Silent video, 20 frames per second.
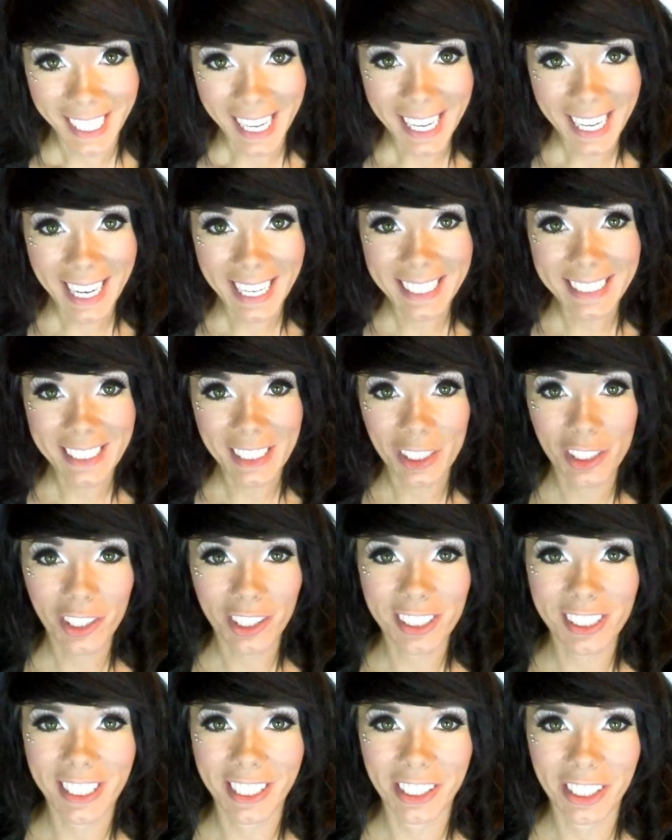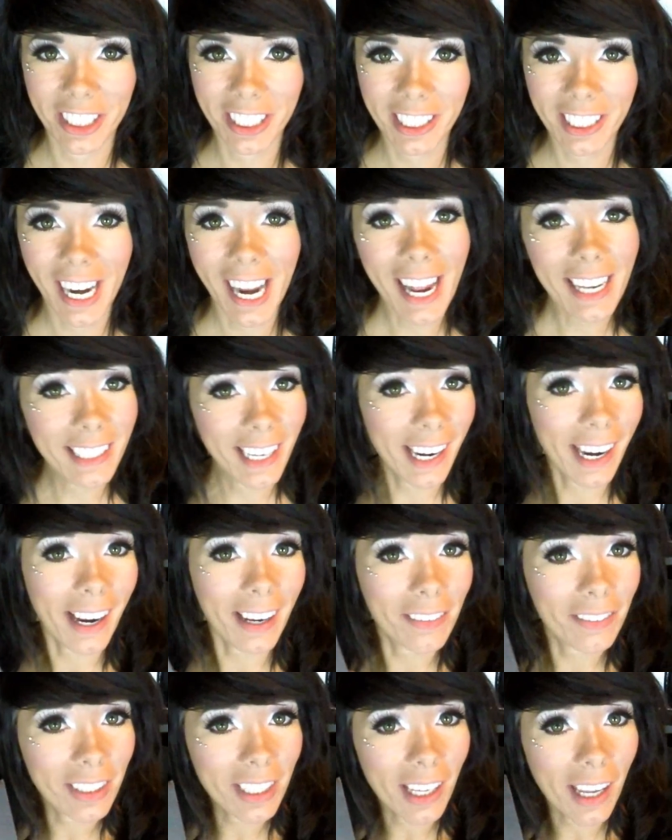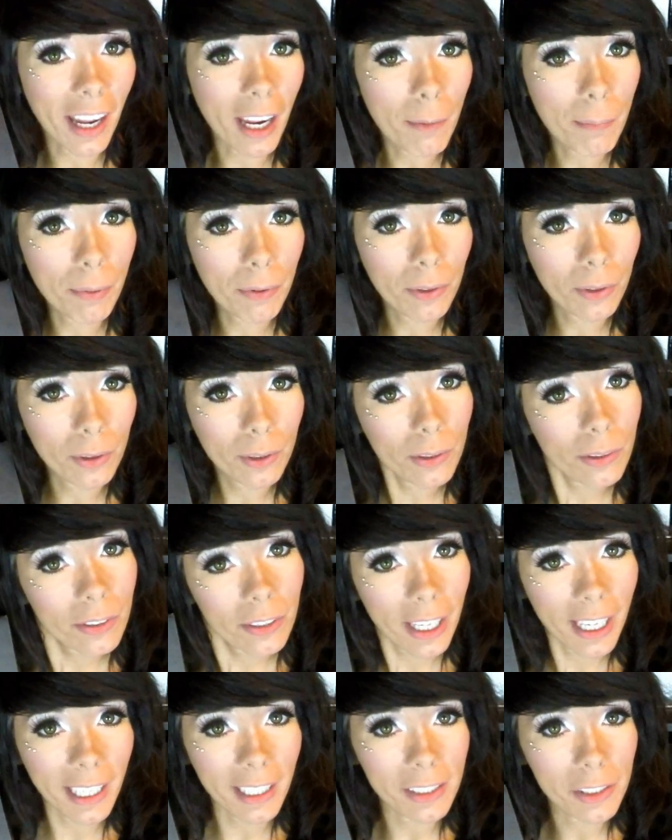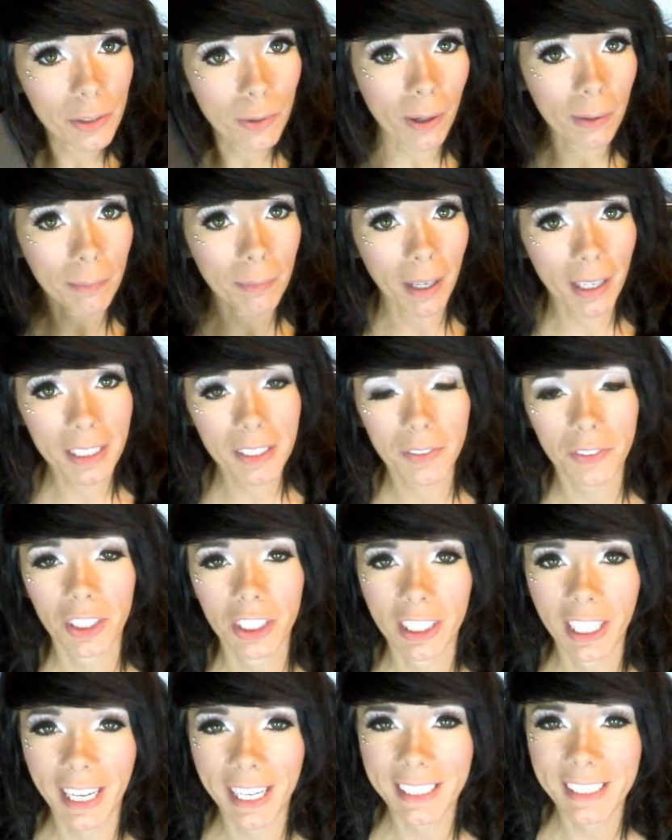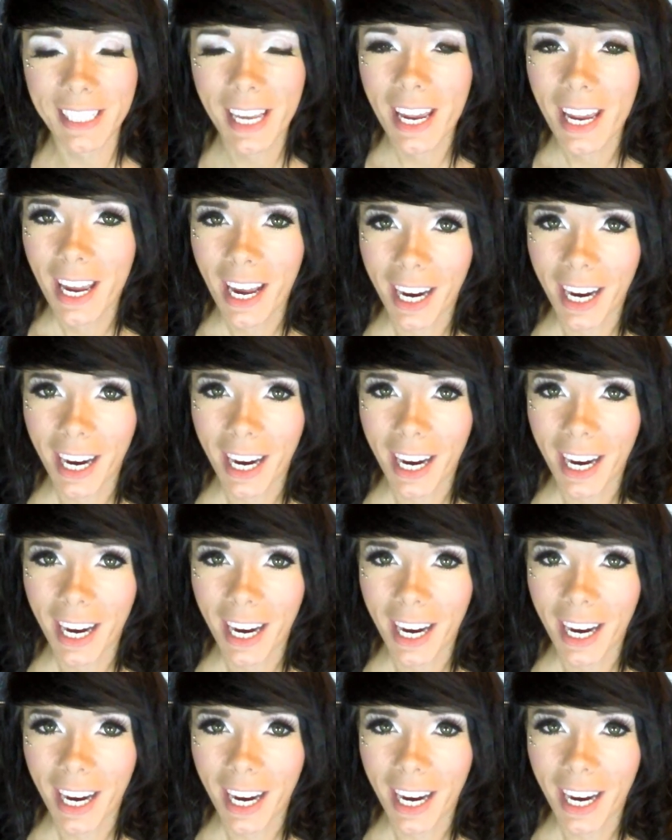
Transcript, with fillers: Hey guys, StarSlay three r here, and I have the April Loot Crate to unbox for you guys.